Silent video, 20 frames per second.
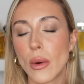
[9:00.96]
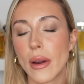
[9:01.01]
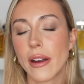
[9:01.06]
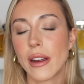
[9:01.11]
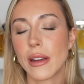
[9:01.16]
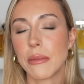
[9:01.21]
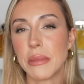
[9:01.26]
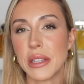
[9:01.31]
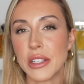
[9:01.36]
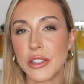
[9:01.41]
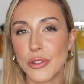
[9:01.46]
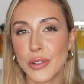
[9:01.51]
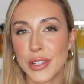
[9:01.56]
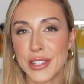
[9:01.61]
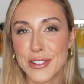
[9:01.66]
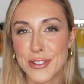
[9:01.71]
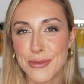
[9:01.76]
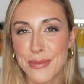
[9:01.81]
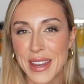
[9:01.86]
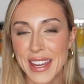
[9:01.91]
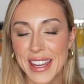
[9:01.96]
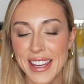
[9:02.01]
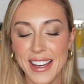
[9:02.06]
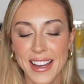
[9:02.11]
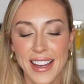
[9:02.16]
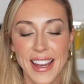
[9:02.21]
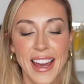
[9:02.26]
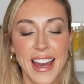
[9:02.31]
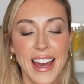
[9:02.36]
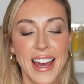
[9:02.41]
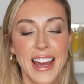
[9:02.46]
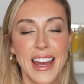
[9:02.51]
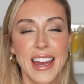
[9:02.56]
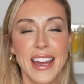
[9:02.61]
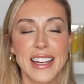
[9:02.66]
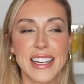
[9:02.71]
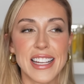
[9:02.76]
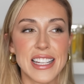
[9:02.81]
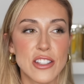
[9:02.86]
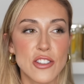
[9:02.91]
wearing Minuit et Demi.
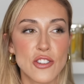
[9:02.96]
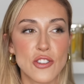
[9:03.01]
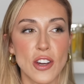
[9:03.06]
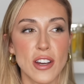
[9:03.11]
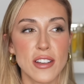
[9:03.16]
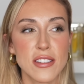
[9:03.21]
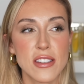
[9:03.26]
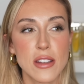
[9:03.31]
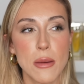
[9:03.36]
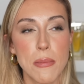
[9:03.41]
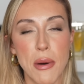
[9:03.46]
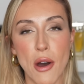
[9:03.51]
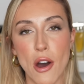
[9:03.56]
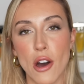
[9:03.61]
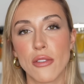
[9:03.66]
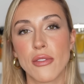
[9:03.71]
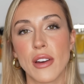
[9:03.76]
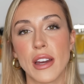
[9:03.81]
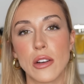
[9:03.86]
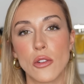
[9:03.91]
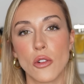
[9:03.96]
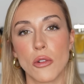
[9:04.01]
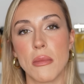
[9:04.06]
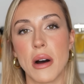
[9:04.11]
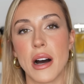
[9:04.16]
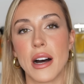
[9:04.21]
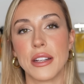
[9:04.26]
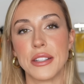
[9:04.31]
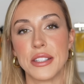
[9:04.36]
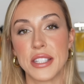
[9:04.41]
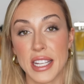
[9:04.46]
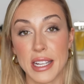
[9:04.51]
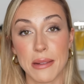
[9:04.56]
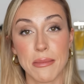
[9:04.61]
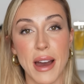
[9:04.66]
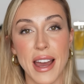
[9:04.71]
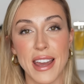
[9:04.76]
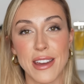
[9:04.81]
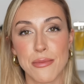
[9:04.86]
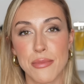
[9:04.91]
It's just the perfect gourmand in
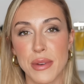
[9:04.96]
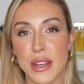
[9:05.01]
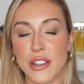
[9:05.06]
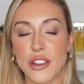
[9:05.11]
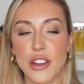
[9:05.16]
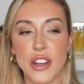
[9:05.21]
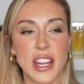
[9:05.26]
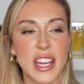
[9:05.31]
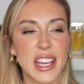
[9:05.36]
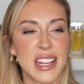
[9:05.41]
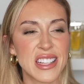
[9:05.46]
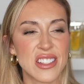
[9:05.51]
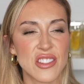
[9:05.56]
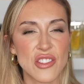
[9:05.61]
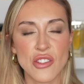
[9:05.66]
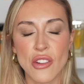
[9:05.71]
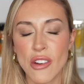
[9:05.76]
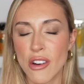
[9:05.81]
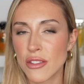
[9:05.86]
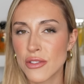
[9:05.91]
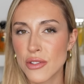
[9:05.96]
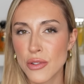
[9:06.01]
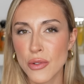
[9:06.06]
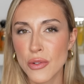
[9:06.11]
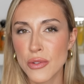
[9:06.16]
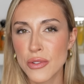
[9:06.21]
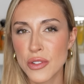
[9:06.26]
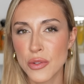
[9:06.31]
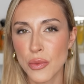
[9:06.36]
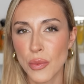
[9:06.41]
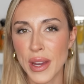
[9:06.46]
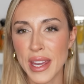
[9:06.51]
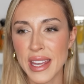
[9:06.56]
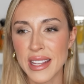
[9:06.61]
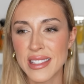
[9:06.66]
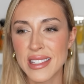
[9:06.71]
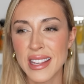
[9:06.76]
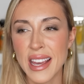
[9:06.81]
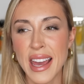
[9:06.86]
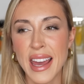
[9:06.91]
my opinion. It is not too
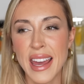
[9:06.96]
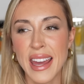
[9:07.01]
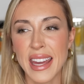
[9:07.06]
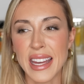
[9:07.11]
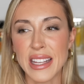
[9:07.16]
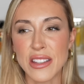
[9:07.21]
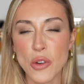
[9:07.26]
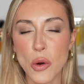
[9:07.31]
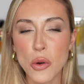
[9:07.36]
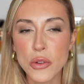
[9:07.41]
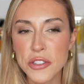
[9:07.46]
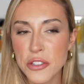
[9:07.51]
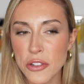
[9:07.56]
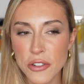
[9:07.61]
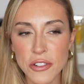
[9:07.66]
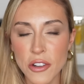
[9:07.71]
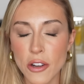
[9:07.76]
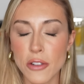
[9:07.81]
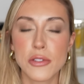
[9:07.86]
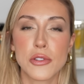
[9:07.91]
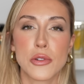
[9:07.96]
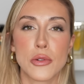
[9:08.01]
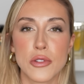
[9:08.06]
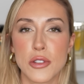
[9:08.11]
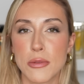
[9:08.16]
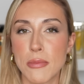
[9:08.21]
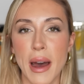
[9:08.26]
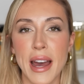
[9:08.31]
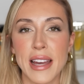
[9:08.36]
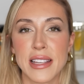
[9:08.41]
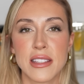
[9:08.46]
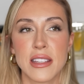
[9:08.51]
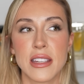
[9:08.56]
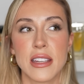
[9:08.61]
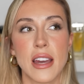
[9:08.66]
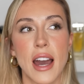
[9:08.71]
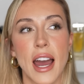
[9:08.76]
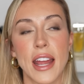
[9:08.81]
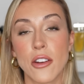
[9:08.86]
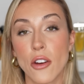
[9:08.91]
sweet. It's also not too
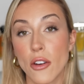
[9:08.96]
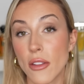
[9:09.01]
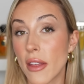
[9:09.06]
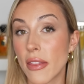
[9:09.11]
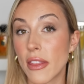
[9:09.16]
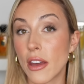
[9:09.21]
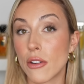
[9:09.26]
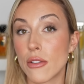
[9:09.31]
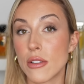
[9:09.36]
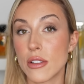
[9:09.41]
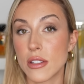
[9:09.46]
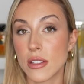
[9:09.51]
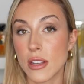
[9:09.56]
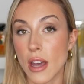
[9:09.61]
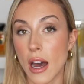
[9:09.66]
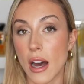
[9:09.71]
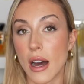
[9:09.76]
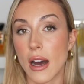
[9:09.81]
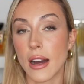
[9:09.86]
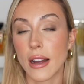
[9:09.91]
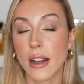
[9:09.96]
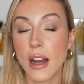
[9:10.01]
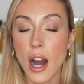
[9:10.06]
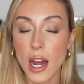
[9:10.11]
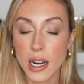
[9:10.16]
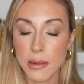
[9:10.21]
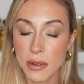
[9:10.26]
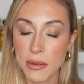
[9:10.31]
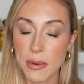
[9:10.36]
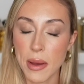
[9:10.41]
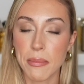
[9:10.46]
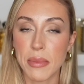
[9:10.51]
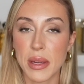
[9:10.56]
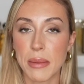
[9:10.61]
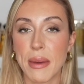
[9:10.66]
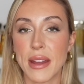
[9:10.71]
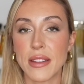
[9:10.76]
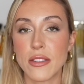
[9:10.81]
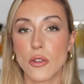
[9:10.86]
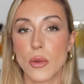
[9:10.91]
spicy. I know that there is uh, cardamom and
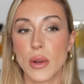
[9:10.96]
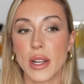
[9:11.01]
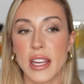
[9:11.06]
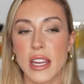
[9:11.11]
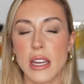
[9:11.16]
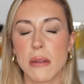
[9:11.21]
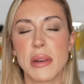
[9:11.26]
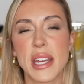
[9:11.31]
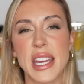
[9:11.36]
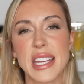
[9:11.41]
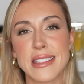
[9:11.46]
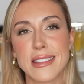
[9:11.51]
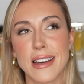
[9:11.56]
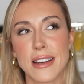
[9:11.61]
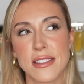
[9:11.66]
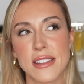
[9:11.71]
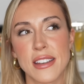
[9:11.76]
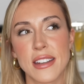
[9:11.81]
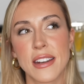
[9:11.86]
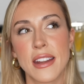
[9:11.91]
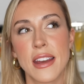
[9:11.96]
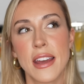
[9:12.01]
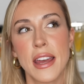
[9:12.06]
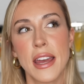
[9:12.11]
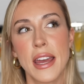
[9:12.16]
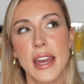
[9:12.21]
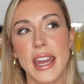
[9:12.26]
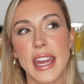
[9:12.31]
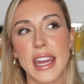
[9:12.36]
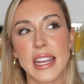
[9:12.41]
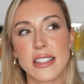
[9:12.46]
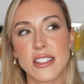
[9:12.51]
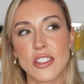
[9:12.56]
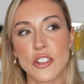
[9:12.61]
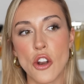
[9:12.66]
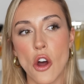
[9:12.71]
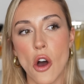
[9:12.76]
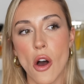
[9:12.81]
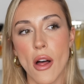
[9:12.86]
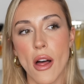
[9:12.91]
pimento in here, but it doesn't, it's
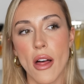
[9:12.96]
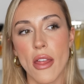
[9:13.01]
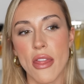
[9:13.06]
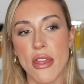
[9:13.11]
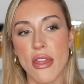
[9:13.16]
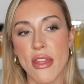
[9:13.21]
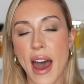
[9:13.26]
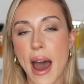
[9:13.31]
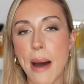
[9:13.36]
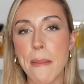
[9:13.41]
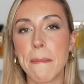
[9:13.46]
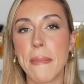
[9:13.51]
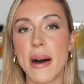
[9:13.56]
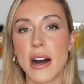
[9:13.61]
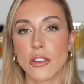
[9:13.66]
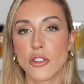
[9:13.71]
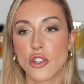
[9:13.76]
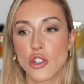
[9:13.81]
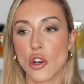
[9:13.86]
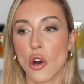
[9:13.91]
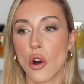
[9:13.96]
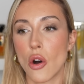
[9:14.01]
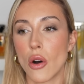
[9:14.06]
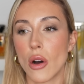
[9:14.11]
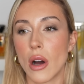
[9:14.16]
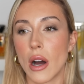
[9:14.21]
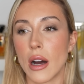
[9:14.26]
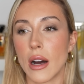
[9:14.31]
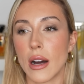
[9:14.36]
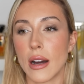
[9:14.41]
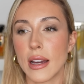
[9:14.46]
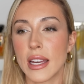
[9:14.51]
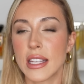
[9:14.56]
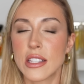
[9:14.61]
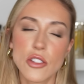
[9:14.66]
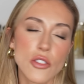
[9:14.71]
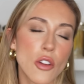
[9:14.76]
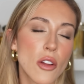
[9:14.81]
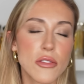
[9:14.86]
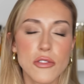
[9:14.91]
not that much uh,
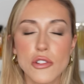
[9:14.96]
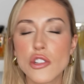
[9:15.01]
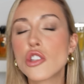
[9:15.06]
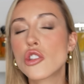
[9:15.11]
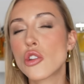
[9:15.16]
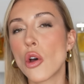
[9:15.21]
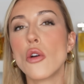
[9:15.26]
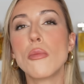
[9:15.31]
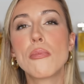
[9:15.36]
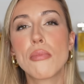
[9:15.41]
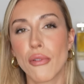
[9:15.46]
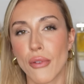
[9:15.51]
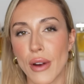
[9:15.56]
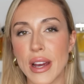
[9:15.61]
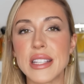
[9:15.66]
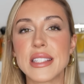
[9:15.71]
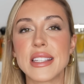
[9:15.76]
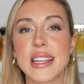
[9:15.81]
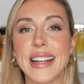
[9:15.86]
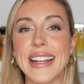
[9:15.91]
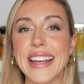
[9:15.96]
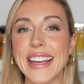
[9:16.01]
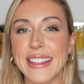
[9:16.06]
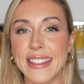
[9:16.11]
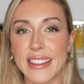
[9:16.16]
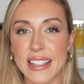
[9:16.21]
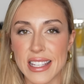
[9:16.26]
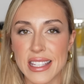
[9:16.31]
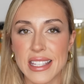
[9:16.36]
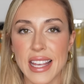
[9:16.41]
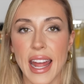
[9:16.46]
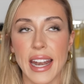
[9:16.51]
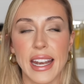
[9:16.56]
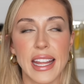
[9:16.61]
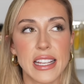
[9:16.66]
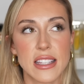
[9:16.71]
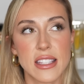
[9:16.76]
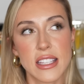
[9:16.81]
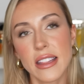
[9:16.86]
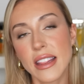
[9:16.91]
it's not so present in the scent.
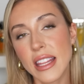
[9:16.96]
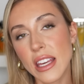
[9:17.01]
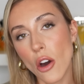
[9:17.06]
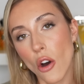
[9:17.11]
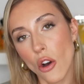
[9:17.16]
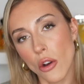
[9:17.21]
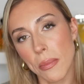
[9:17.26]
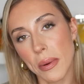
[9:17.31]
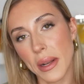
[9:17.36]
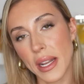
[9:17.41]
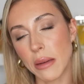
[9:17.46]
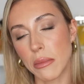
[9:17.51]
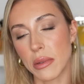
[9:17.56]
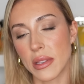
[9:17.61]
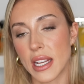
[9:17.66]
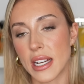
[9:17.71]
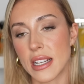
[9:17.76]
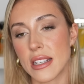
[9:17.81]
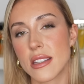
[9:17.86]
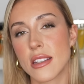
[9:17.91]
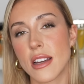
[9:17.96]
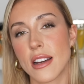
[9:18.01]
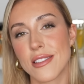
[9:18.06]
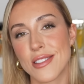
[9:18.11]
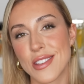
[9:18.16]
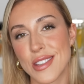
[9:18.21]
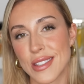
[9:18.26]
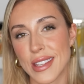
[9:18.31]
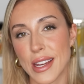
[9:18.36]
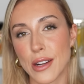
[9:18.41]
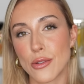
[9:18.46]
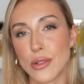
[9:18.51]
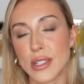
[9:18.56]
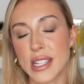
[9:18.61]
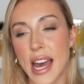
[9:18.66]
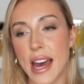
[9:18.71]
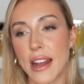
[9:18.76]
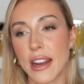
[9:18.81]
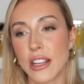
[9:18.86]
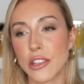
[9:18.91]
It's in the opening, but then it starts to settle
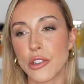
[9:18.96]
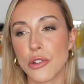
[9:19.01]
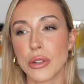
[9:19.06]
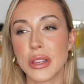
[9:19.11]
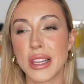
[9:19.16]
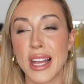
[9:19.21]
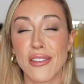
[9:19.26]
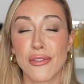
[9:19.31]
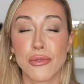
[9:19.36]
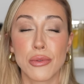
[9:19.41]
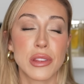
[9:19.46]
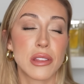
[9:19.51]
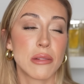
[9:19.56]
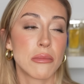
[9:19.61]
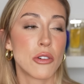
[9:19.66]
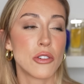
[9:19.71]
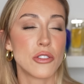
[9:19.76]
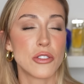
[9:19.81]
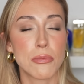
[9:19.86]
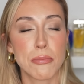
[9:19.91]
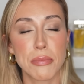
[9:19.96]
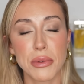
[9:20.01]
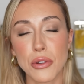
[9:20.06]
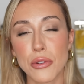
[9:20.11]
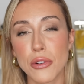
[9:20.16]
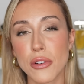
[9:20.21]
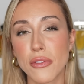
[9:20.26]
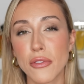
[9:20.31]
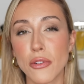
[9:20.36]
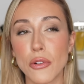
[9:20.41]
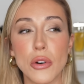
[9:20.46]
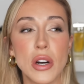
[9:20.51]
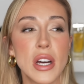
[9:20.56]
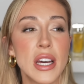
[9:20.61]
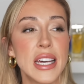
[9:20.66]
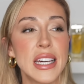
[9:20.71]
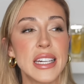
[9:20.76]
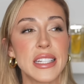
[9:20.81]
down and you're left with the most beautiful,